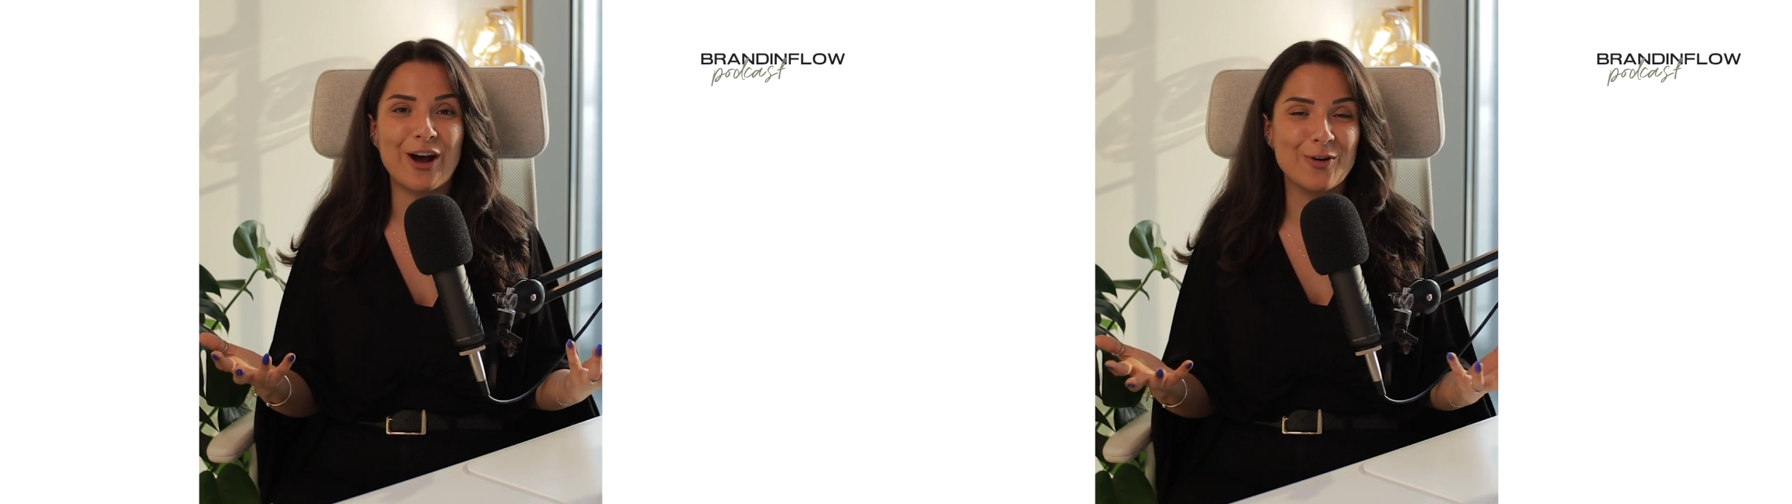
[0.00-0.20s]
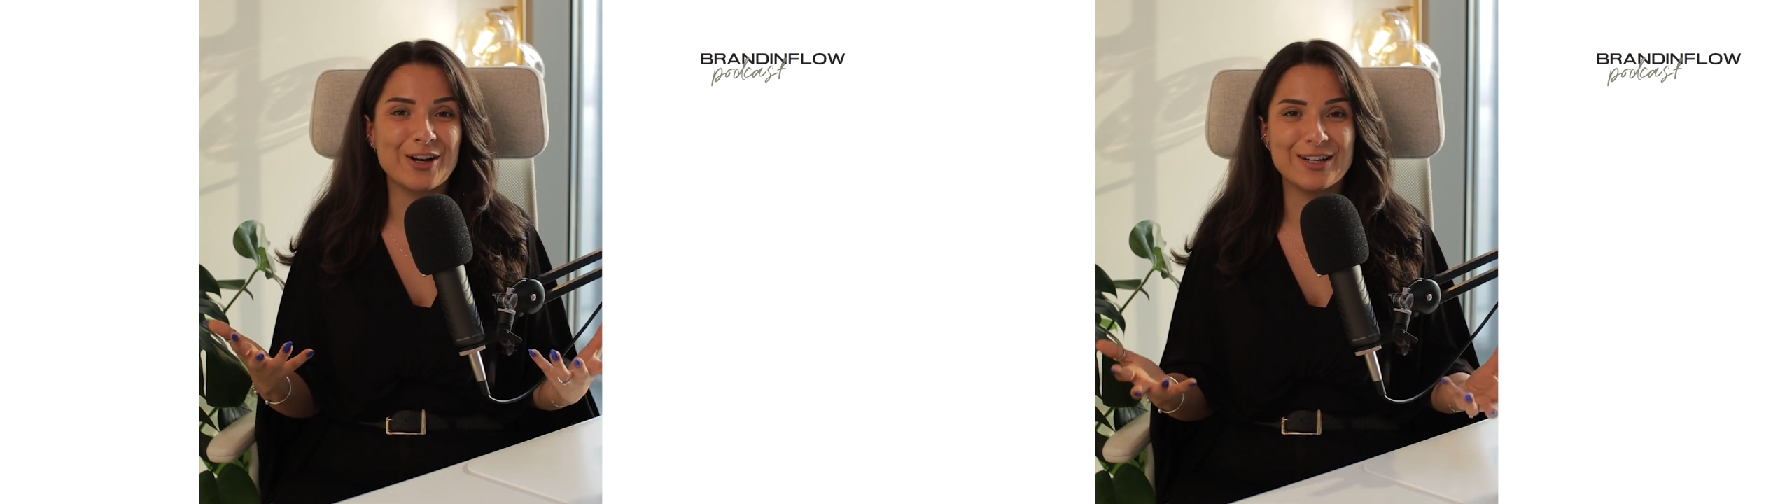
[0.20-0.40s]

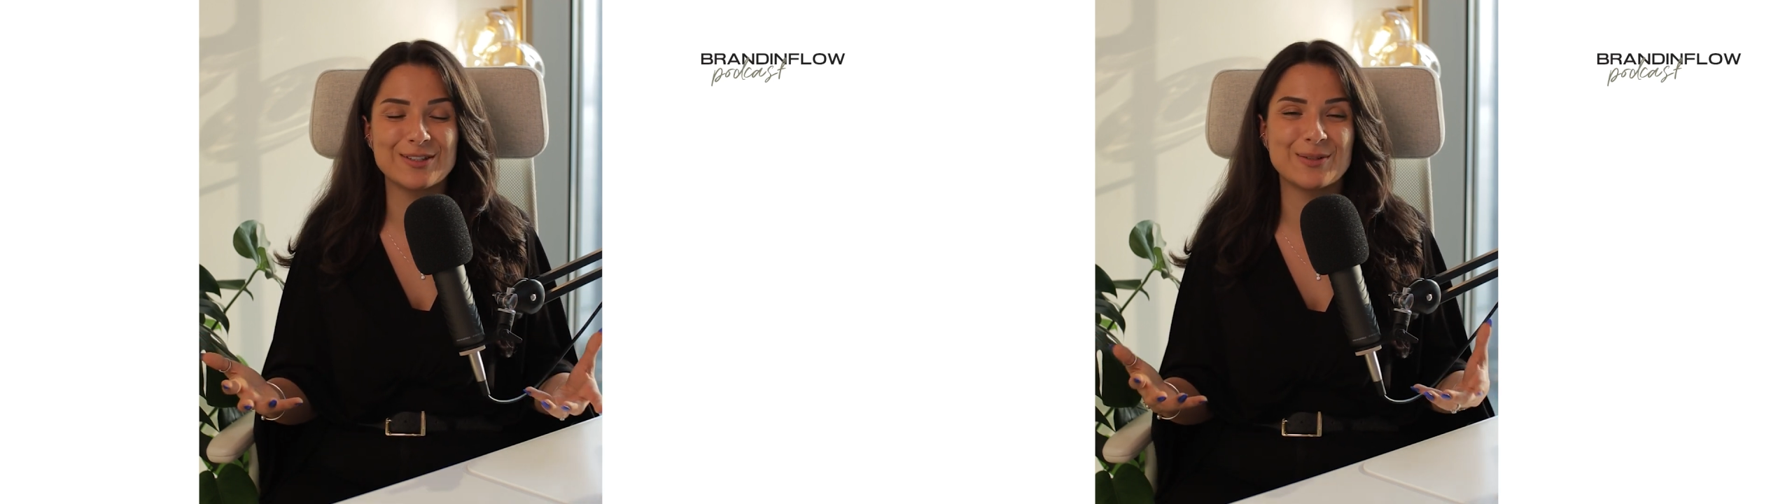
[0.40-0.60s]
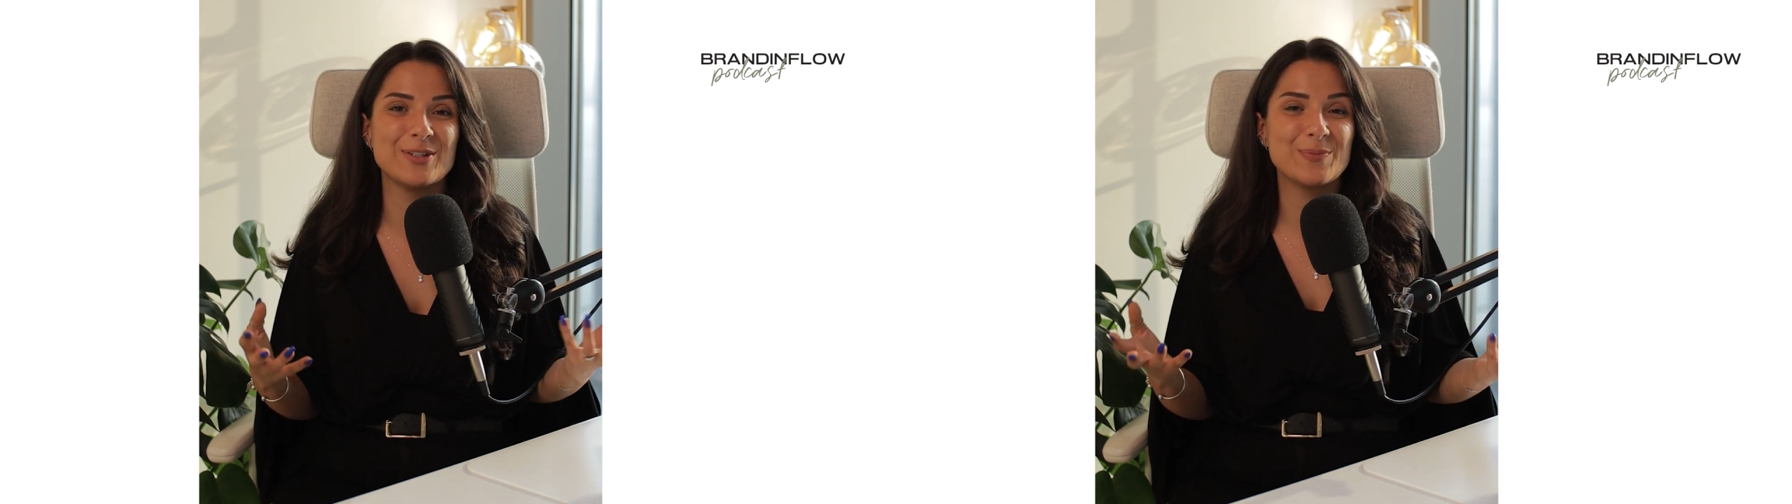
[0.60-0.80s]
our
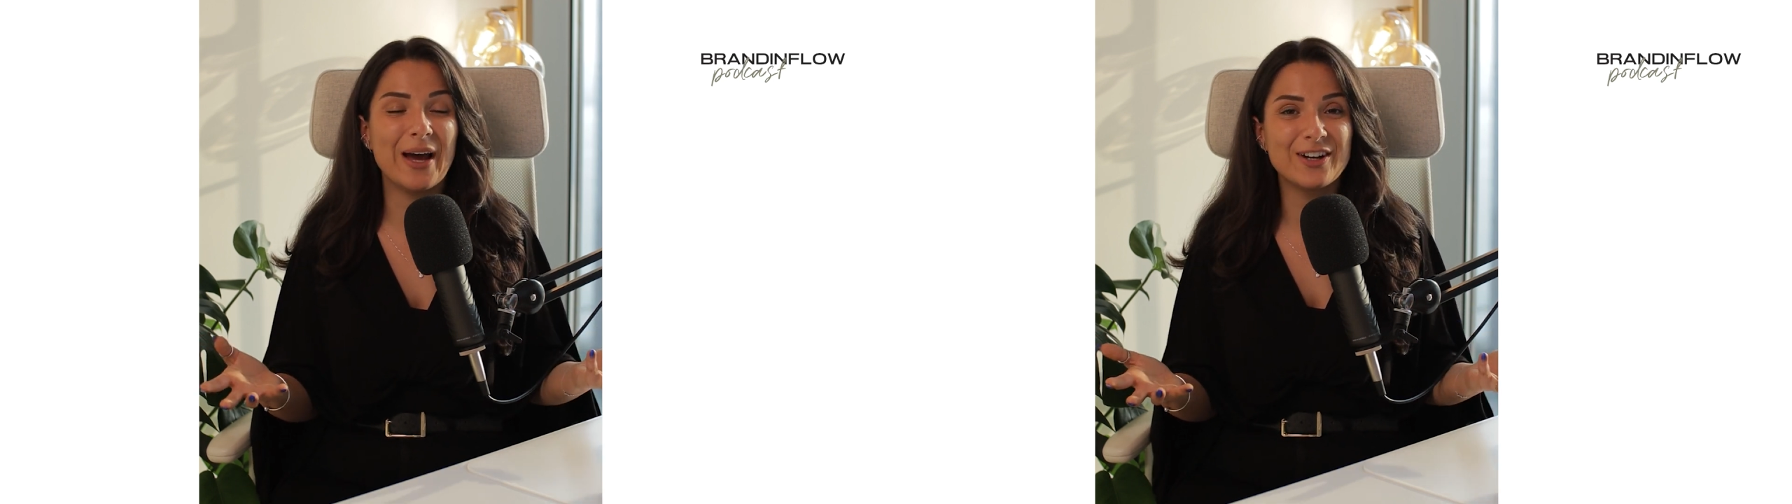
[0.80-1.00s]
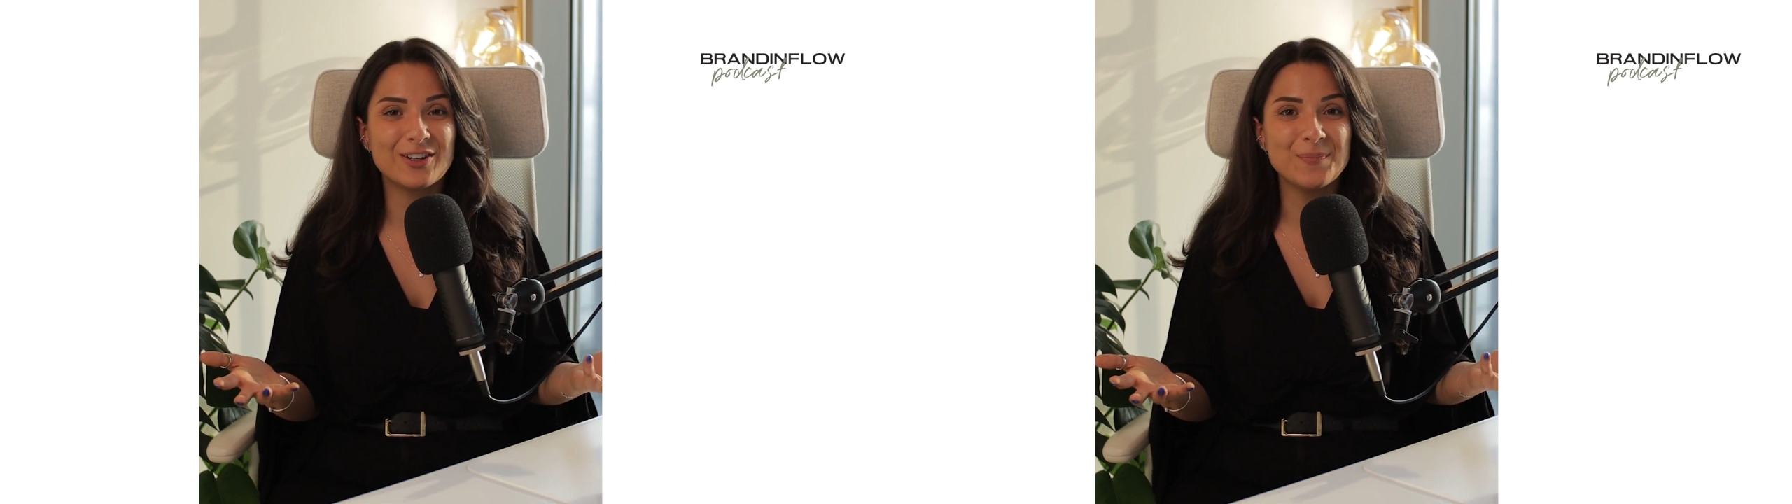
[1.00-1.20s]
customers
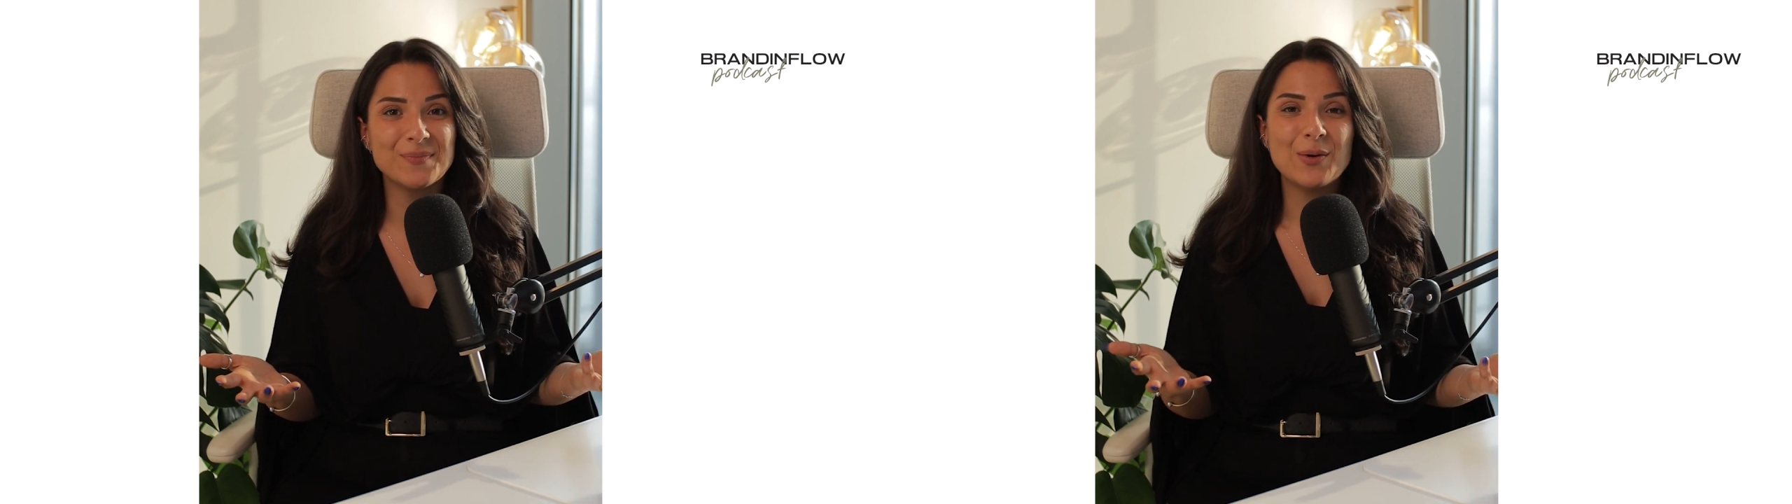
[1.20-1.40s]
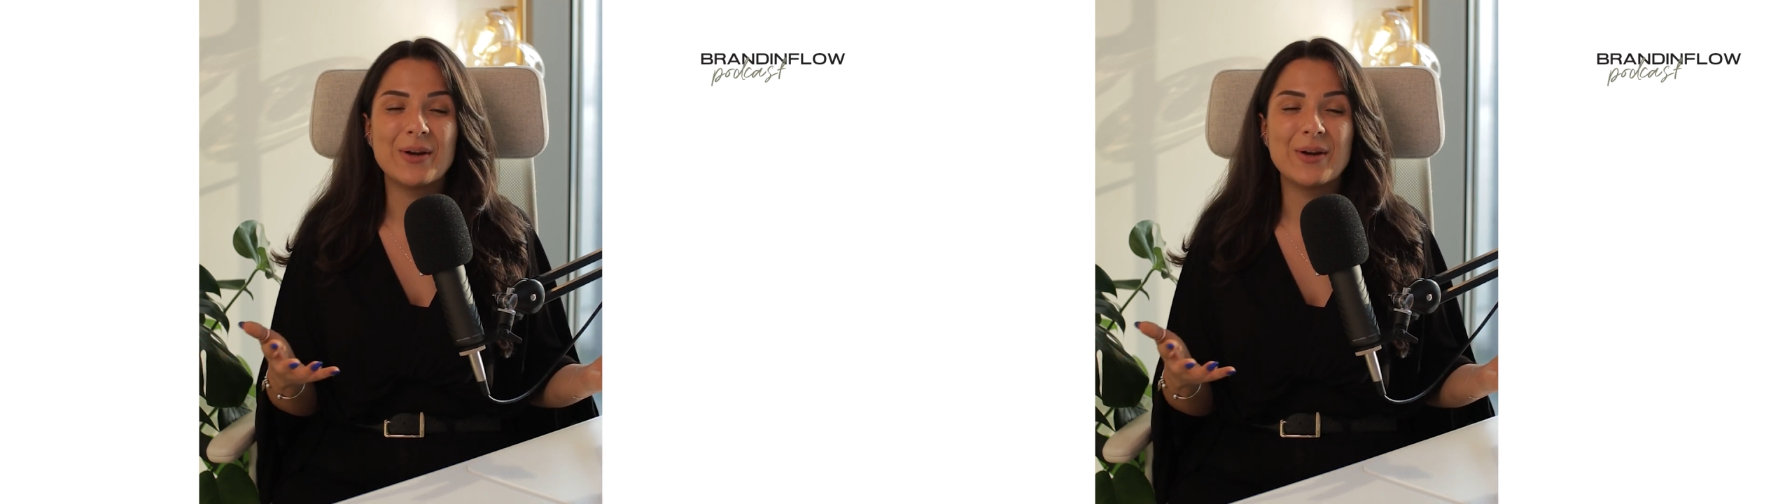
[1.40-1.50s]
better,